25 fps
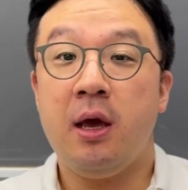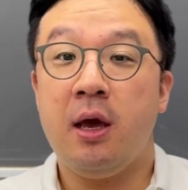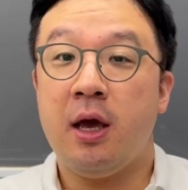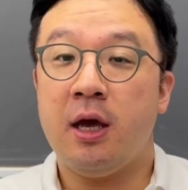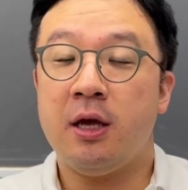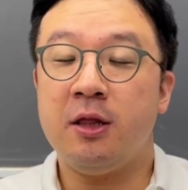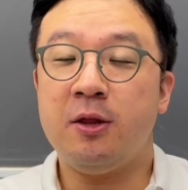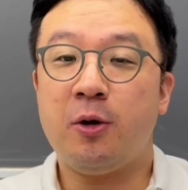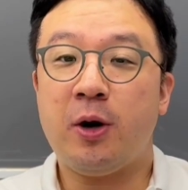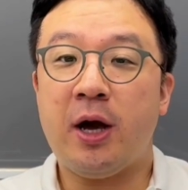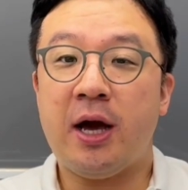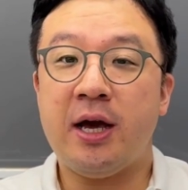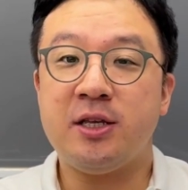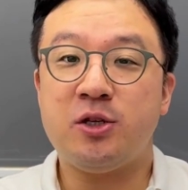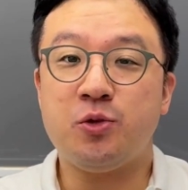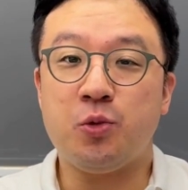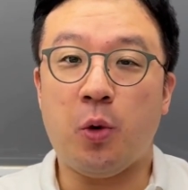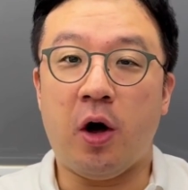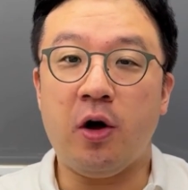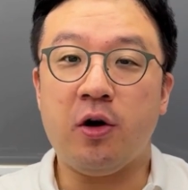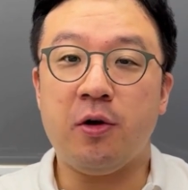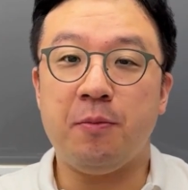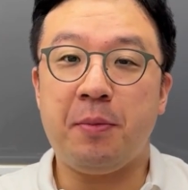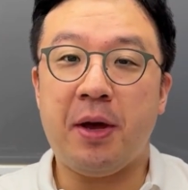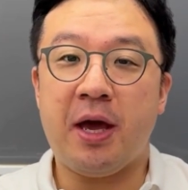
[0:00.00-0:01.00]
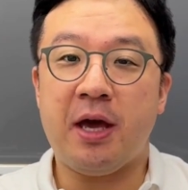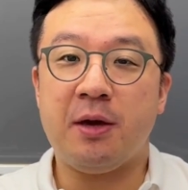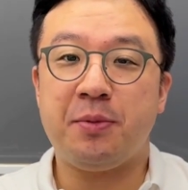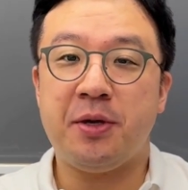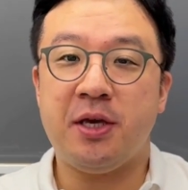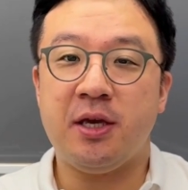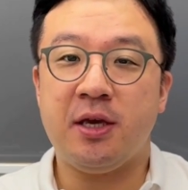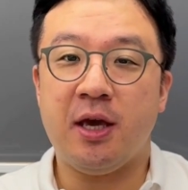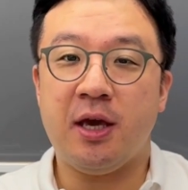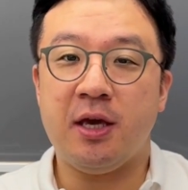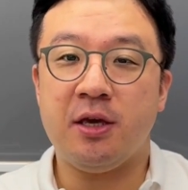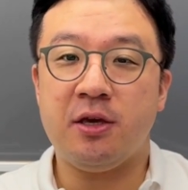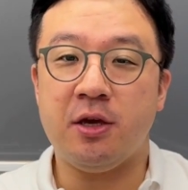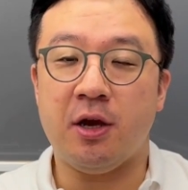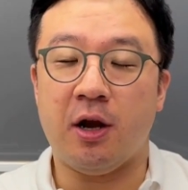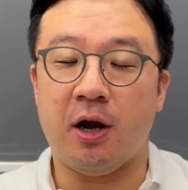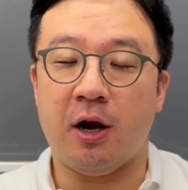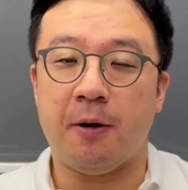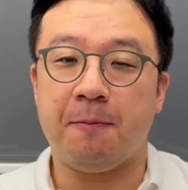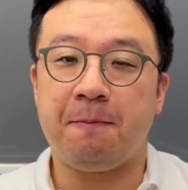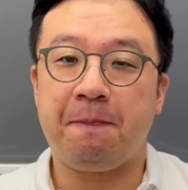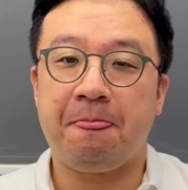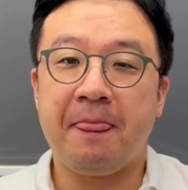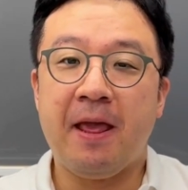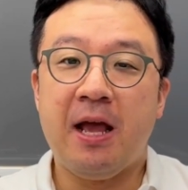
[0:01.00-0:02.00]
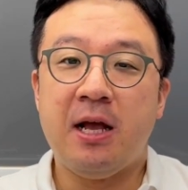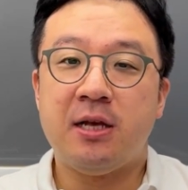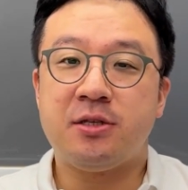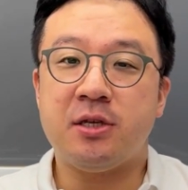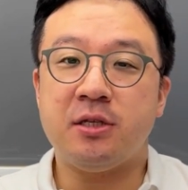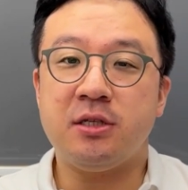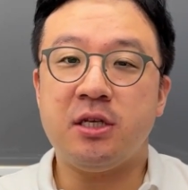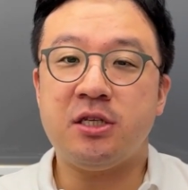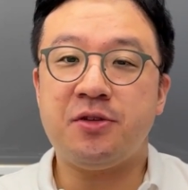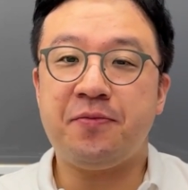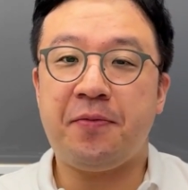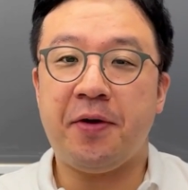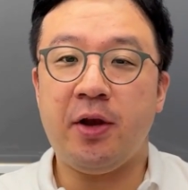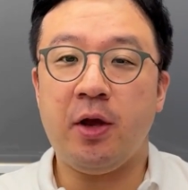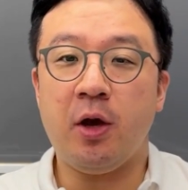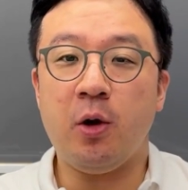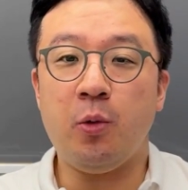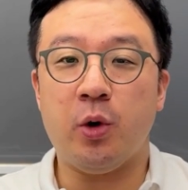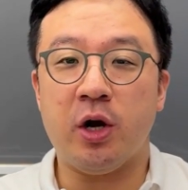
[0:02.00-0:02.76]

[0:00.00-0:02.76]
Hello guys, welcome back, PK here. So in this video,